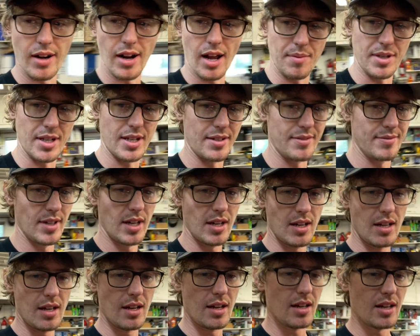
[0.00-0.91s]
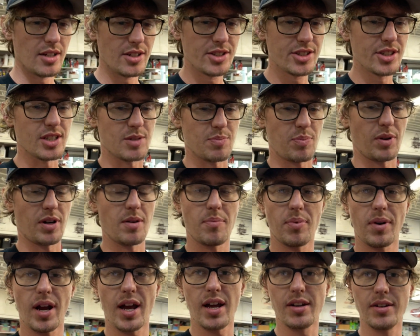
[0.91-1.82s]
I mean, just put a
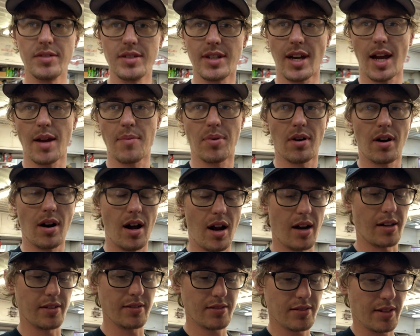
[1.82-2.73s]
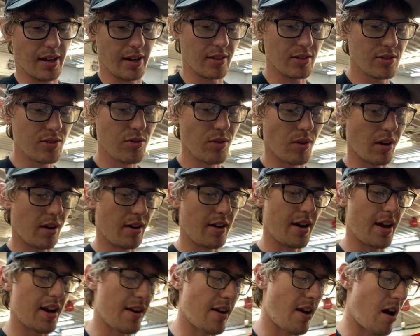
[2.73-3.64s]
brand new diaper on it. It's like
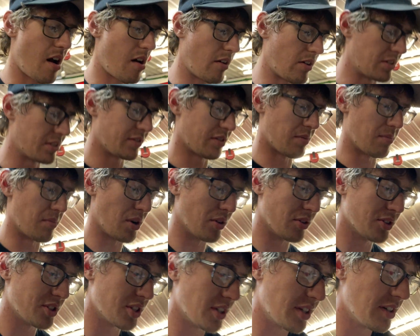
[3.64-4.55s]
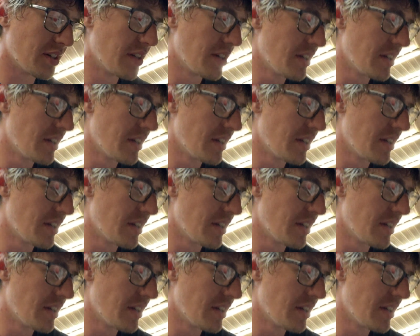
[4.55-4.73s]
$280 from Motion.